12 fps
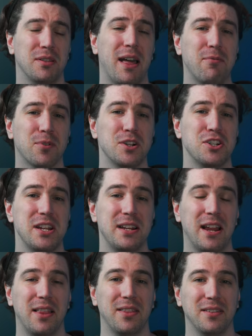
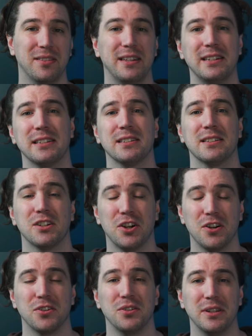leveraging the Linux
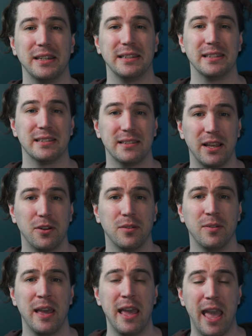kernel itself